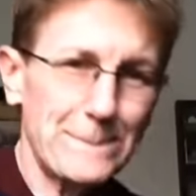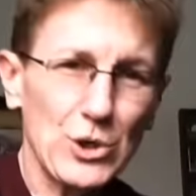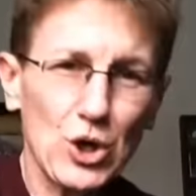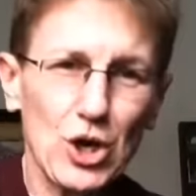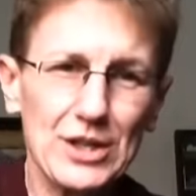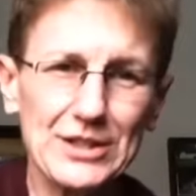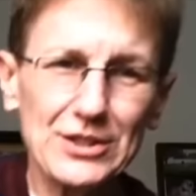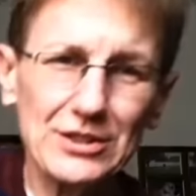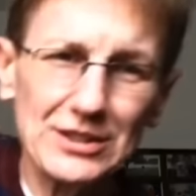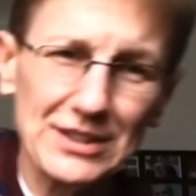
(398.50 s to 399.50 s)
book haul
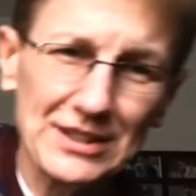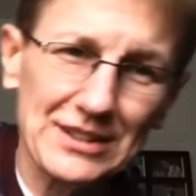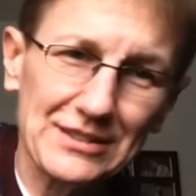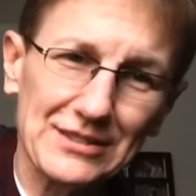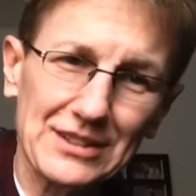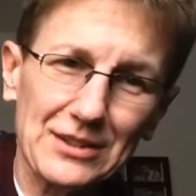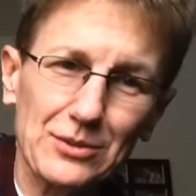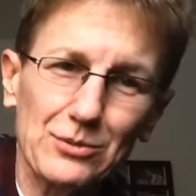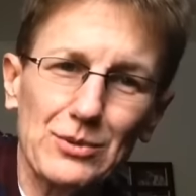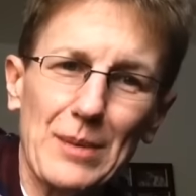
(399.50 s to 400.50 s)
here to
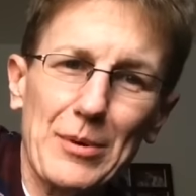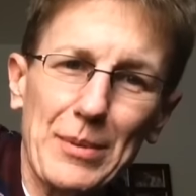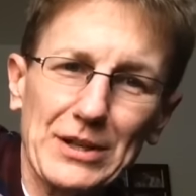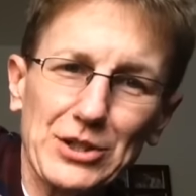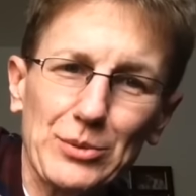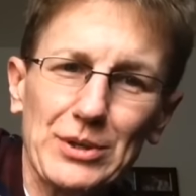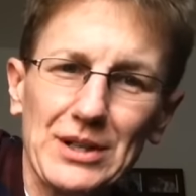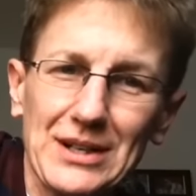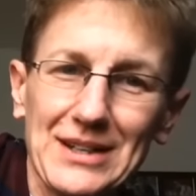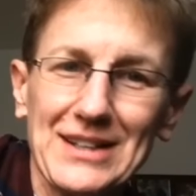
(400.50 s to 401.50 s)
wrap up October.
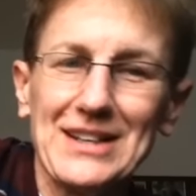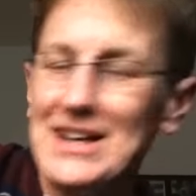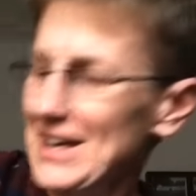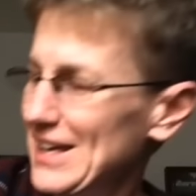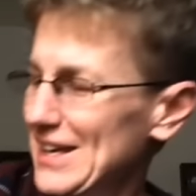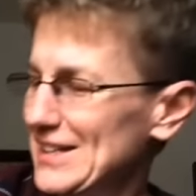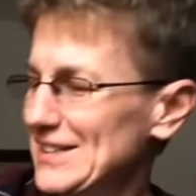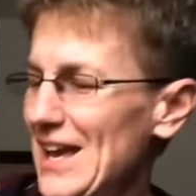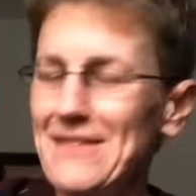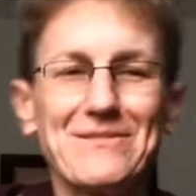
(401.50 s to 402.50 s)
And,
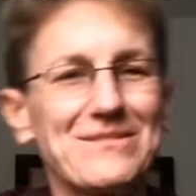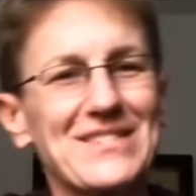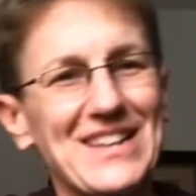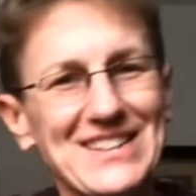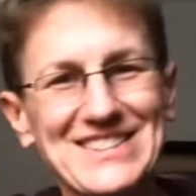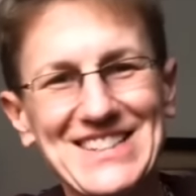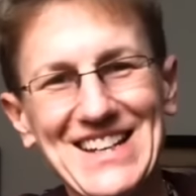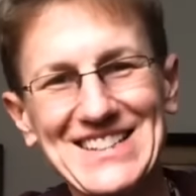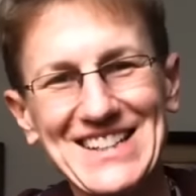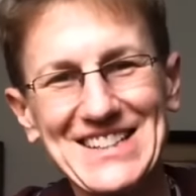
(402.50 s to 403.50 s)
yeah, see you
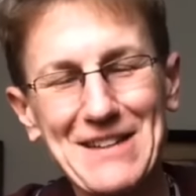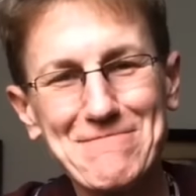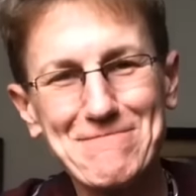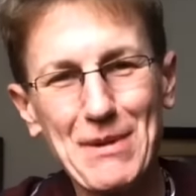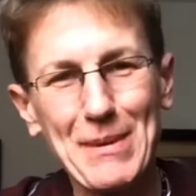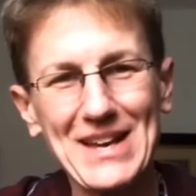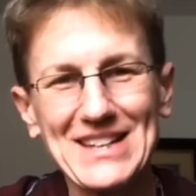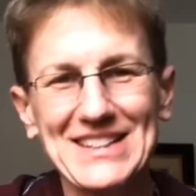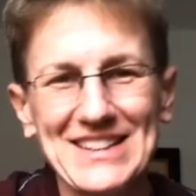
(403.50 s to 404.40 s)
guys next time. Bye-bye.